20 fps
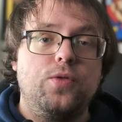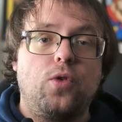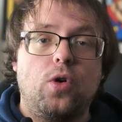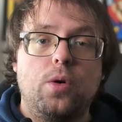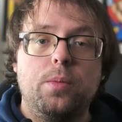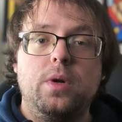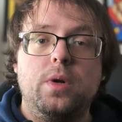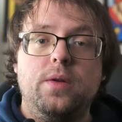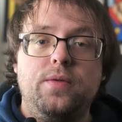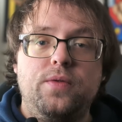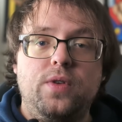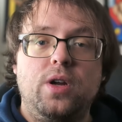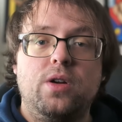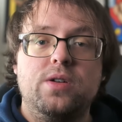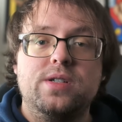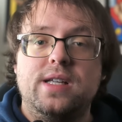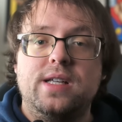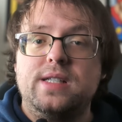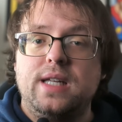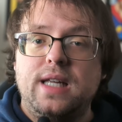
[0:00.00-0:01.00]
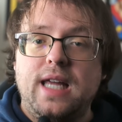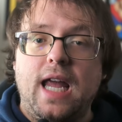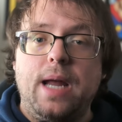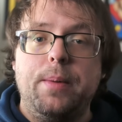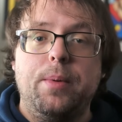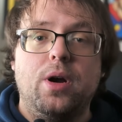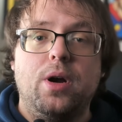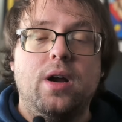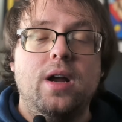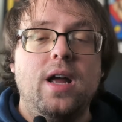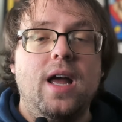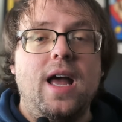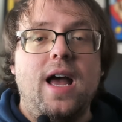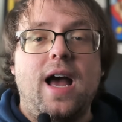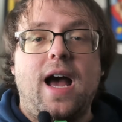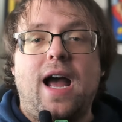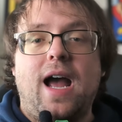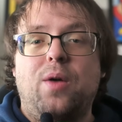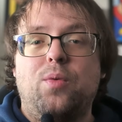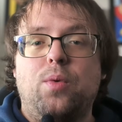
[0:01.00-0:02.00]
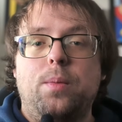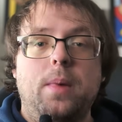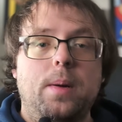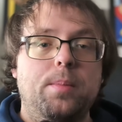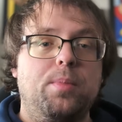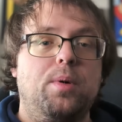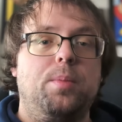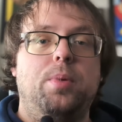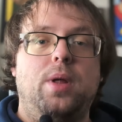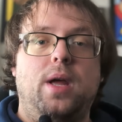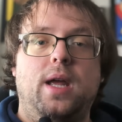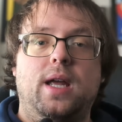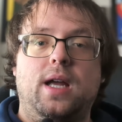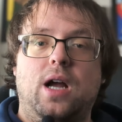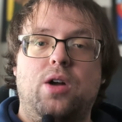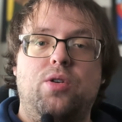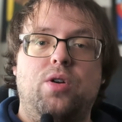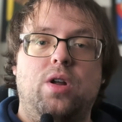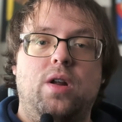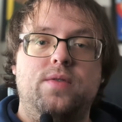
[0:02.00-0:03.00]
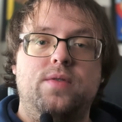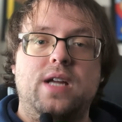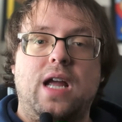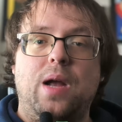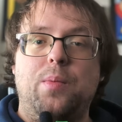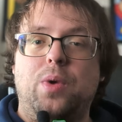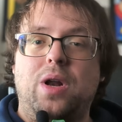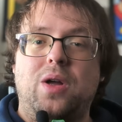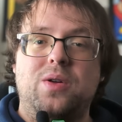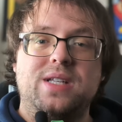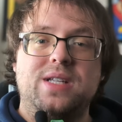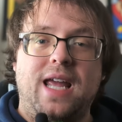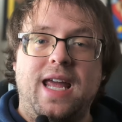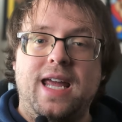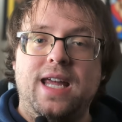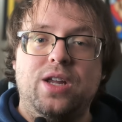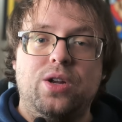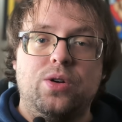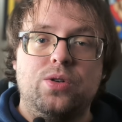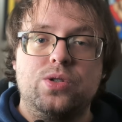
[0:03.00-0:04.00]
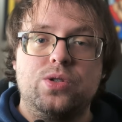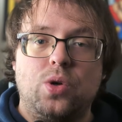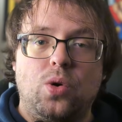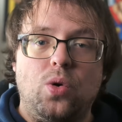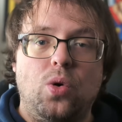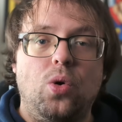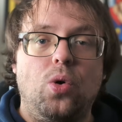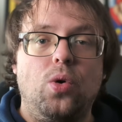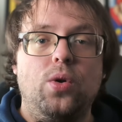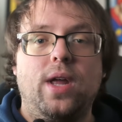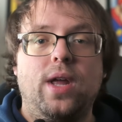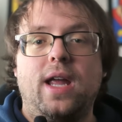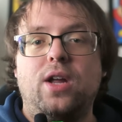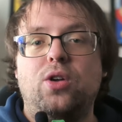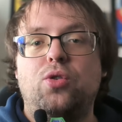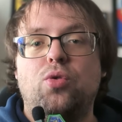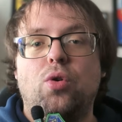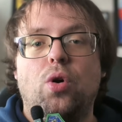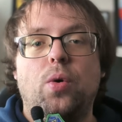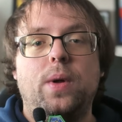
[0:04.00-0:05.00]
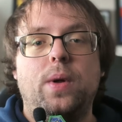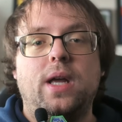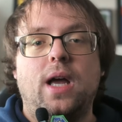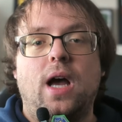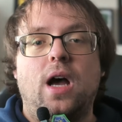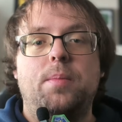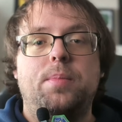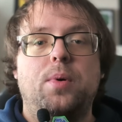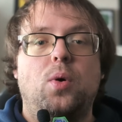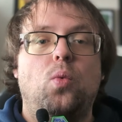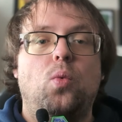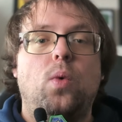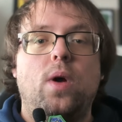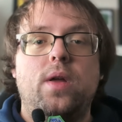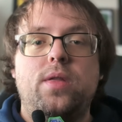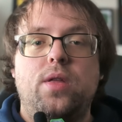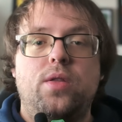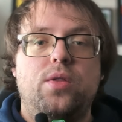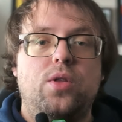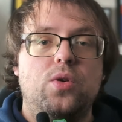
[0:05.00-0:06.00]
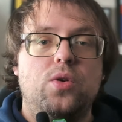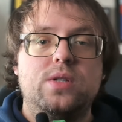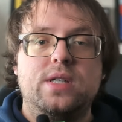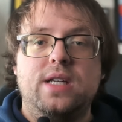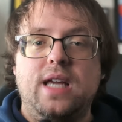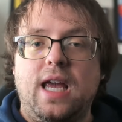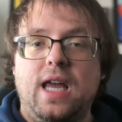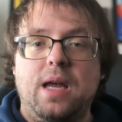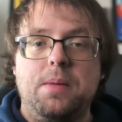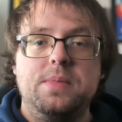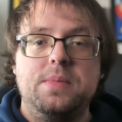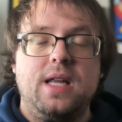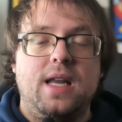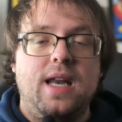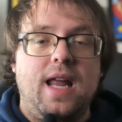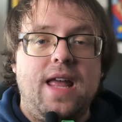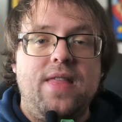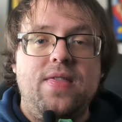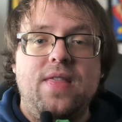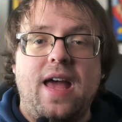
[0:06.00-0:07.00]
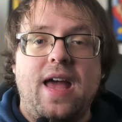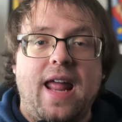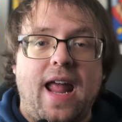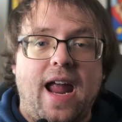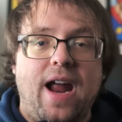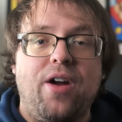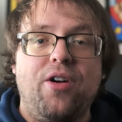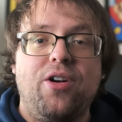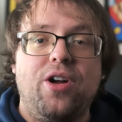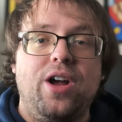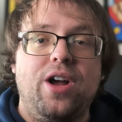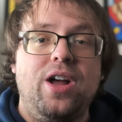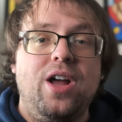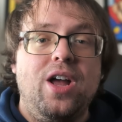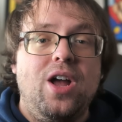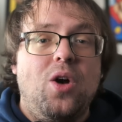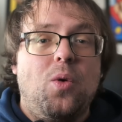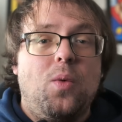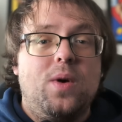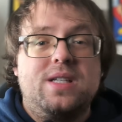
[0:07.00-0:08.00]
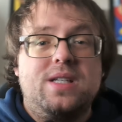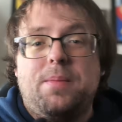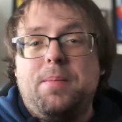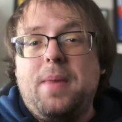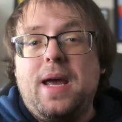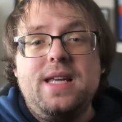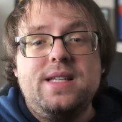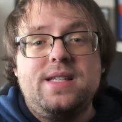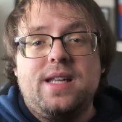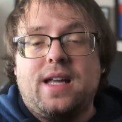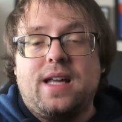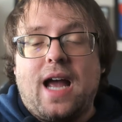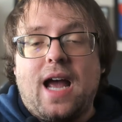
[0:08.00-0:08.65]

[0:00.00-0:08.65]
formative years as a gamer. I remember playing Ocarina of Time when I was 8 years old, and growing up with those games and in that era was amazing.